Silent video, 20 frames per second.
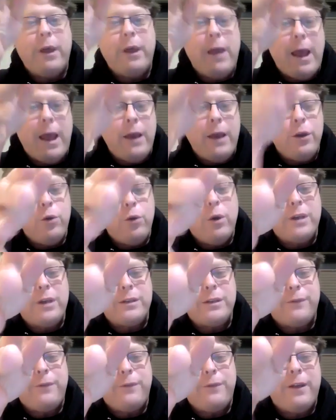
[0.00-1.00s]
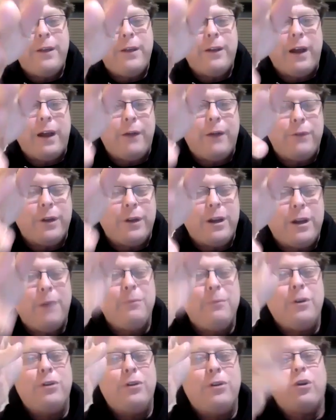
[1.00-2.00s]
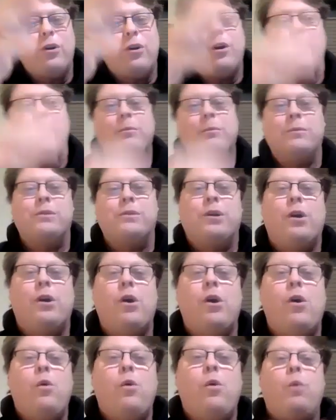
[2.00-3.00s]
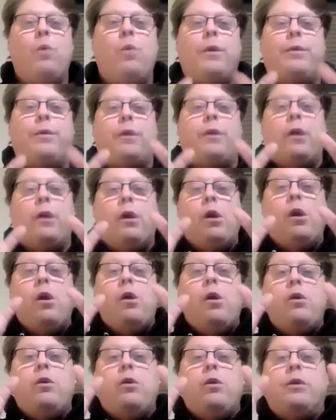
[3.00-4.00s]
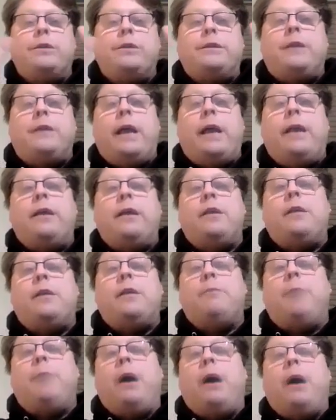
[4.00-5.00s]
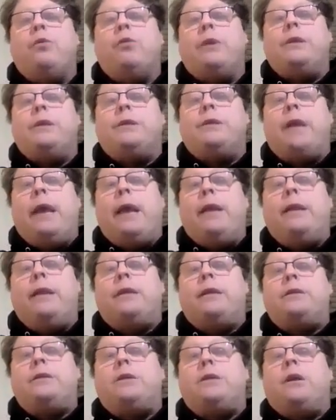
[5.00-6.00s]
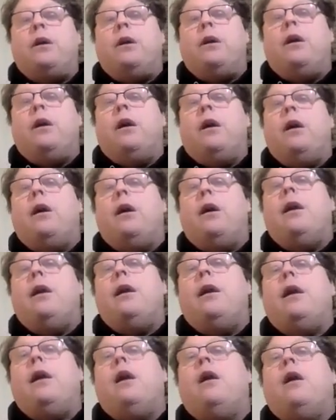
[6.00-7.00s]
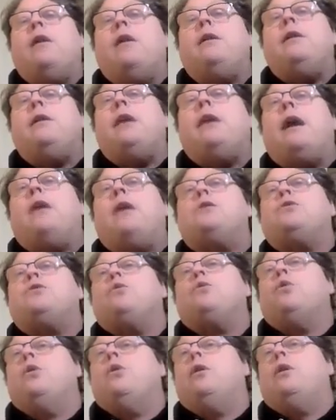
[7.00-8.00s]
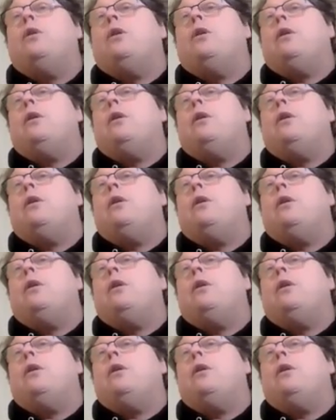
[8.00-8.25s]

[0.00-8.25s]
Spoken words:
And you as a father have to come to terms with you're setting the boundaries, and it's unnatural